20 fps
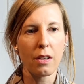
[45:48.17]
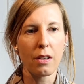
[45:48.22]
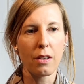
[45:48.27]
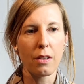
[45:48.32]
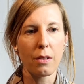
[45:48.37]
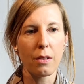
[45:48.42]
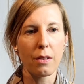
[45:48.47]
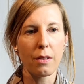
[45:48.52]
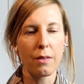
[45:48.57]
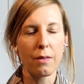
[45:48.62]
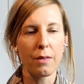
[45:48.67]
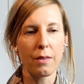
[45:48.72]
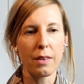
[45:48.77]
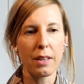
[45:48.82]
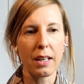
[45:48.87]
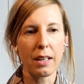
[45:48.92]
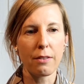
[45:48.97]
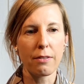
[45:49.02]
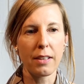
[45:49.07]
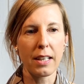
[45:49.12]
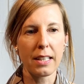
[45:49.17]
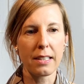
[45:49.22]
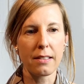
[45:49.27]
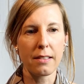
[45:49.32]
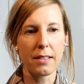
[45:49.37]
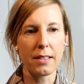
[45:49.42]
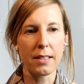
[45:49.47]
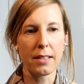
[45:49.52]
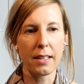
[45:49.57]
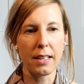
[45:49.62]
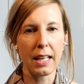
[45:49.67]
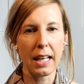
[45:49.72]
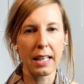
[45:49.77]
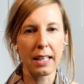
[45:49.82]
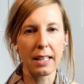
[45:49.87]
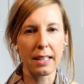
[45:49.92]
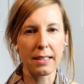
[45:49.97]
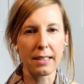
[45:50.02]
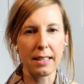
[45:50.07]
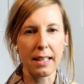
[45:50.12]
the neck flexors and the neck
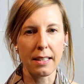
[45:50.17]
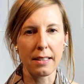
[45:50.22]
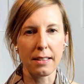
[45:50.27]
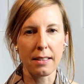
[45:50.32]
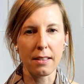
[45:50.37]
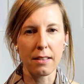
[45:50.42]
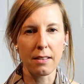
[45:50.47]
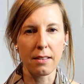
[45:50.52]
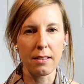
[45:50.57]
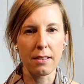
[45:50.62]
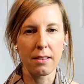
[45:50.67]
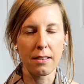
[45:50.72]
extensors.